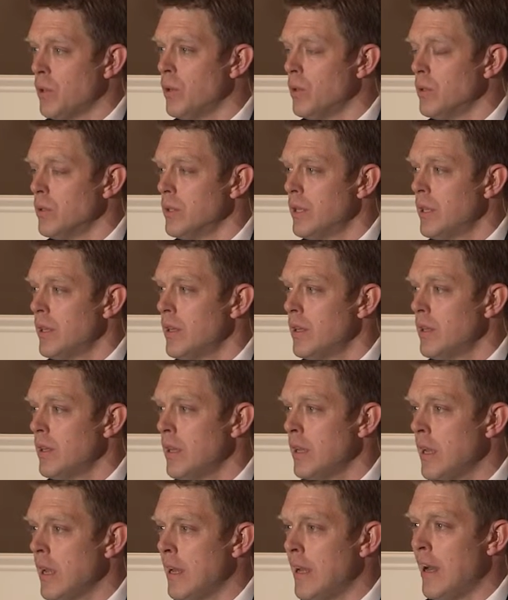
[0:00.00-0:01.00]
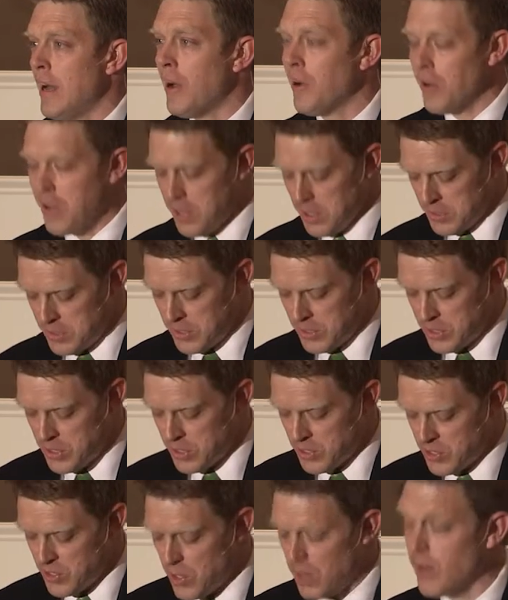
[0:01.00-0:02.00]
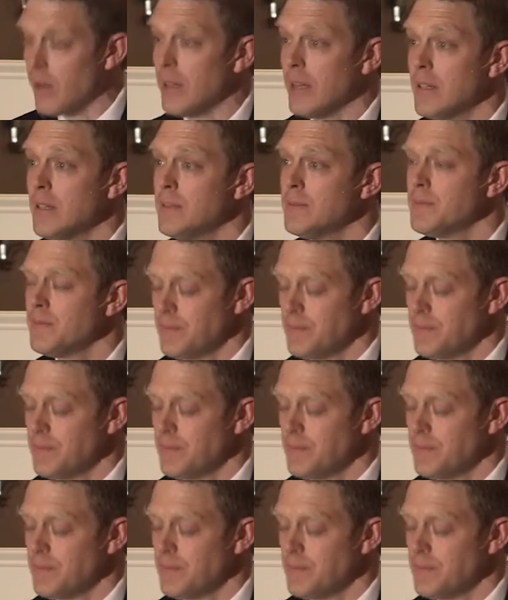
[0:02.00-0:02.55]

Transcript: old, and Erica's is just starting.